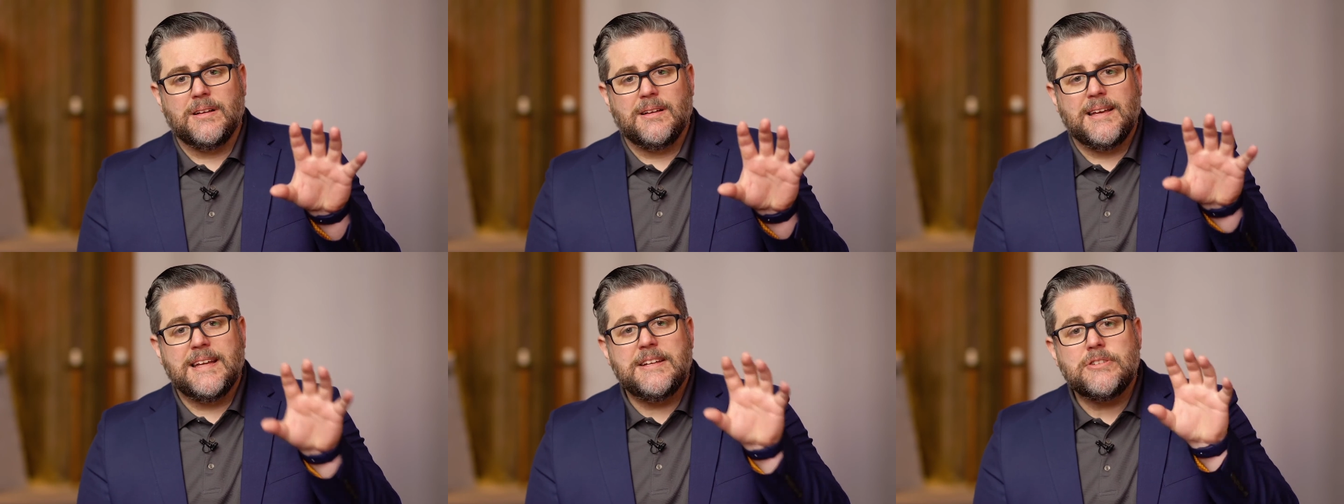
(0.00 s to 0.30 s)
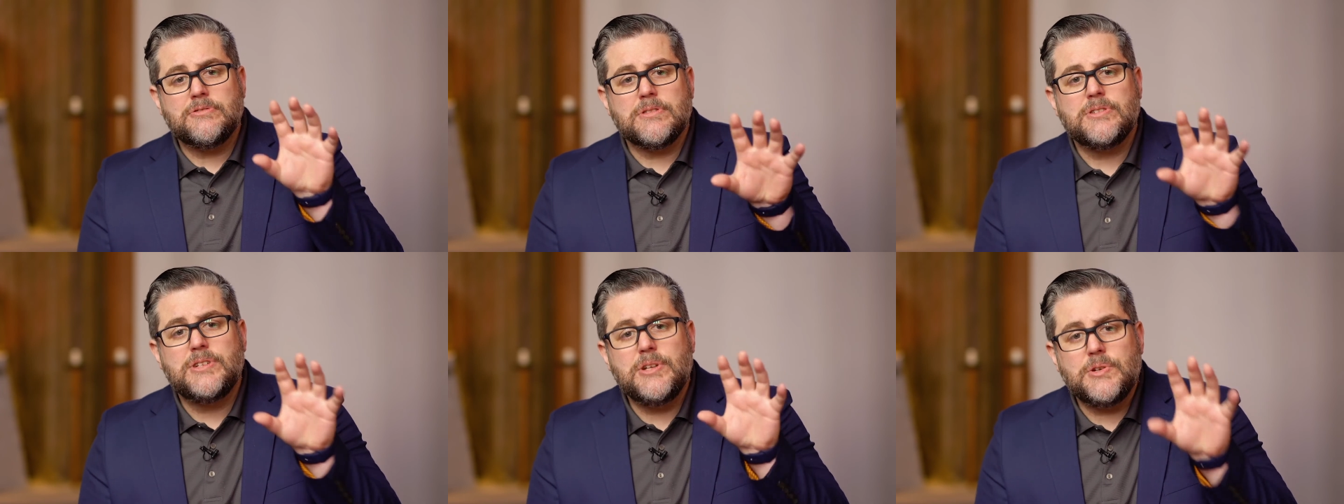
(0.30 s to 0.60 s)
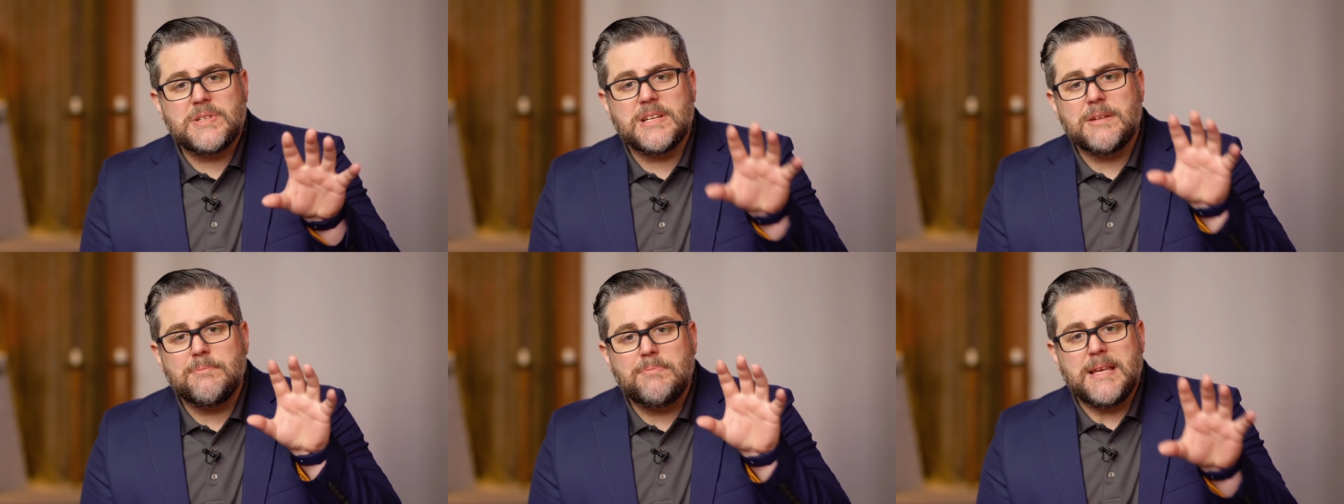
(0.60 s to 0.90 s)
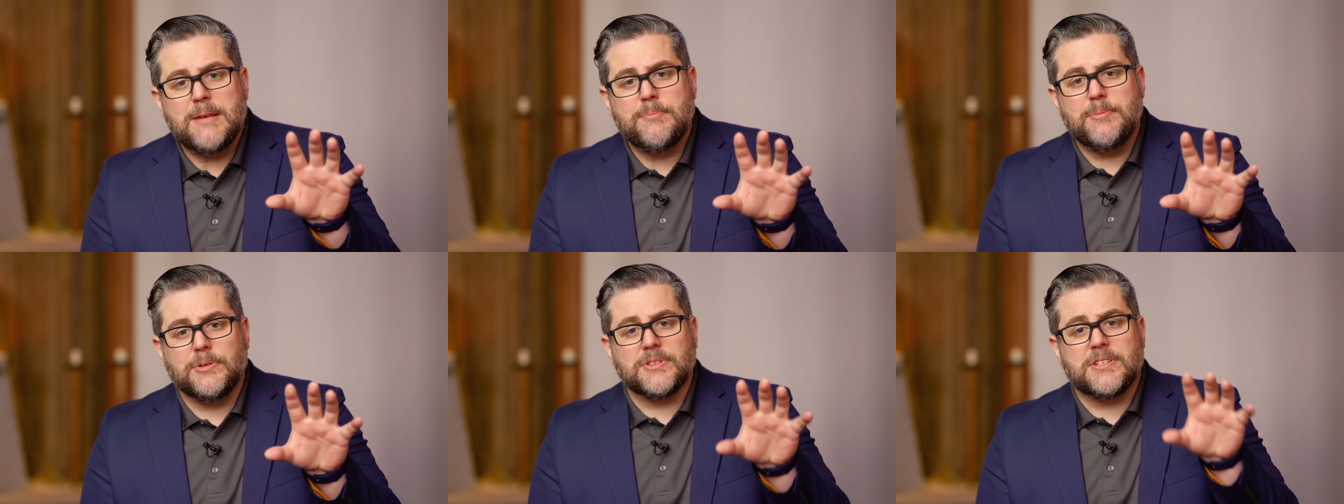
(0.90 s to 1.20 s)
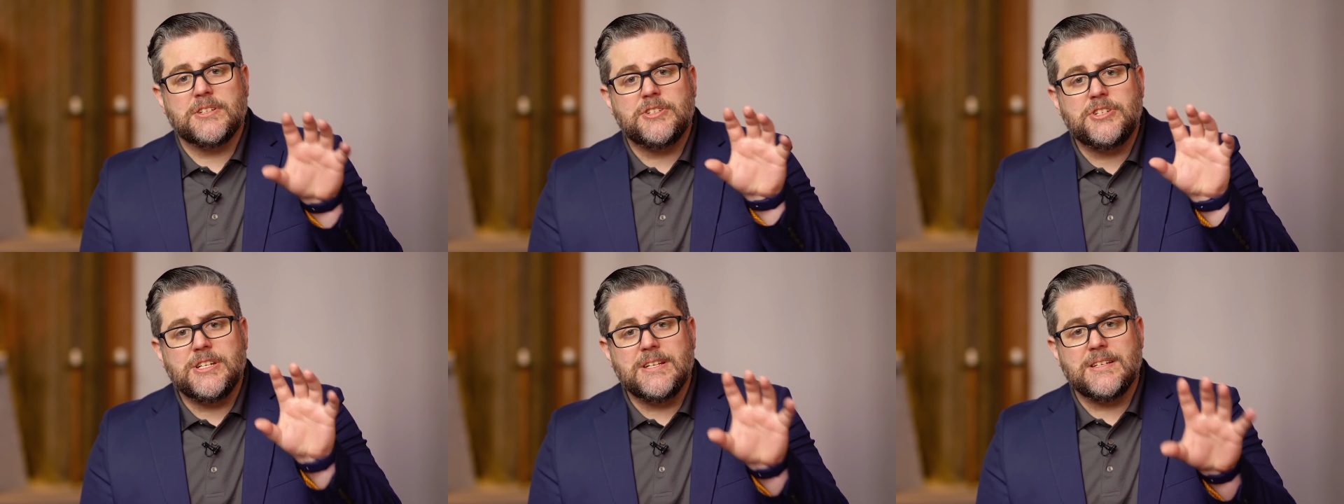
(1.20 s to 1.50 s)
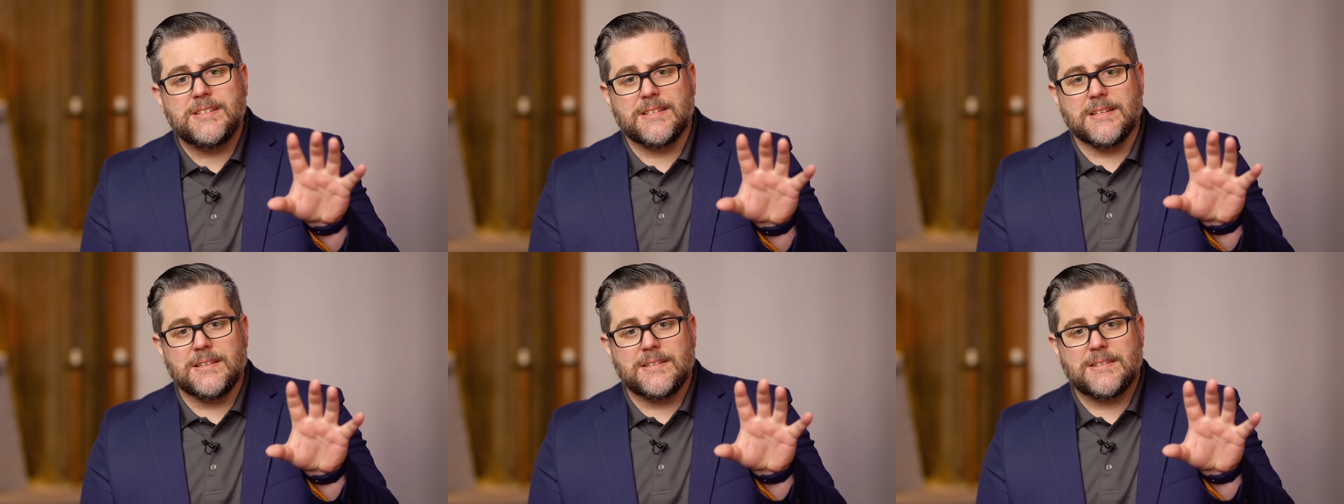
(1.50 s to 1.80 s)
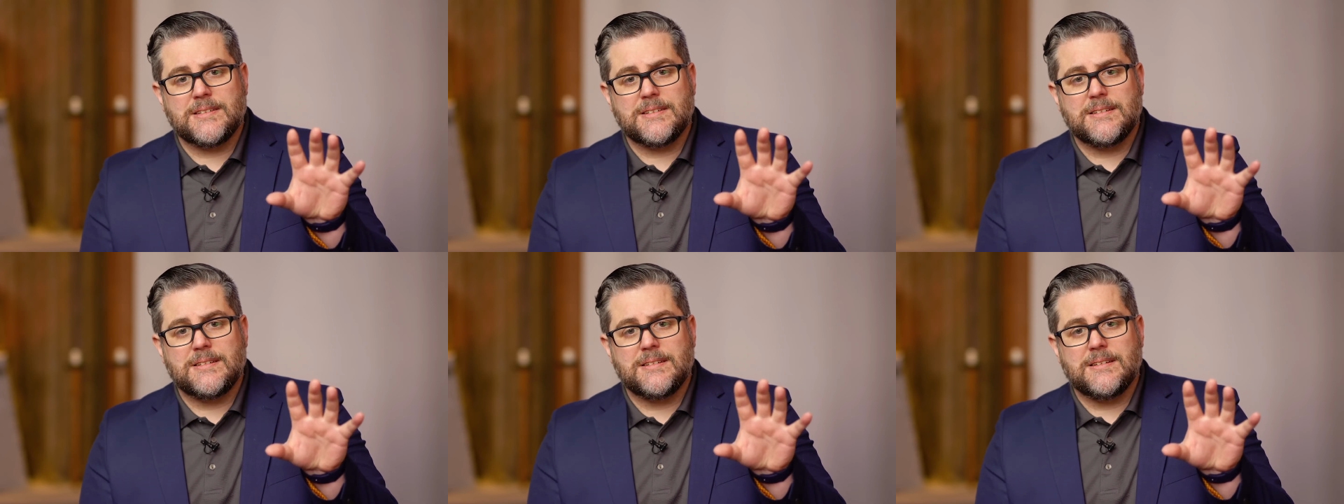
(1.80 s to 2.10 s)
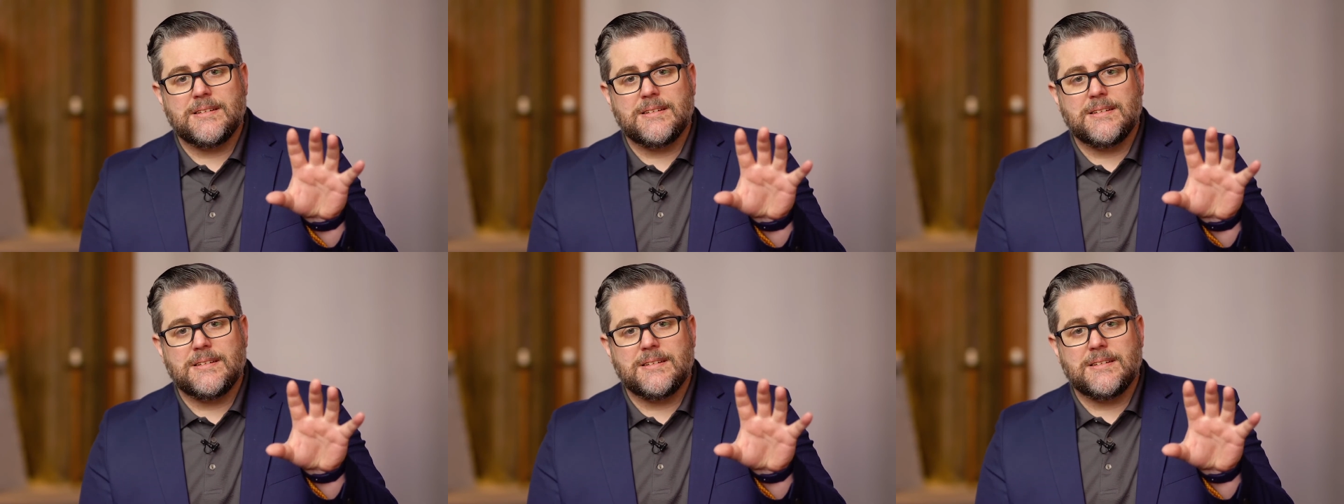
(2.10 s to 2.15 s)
introducing people to Jesus.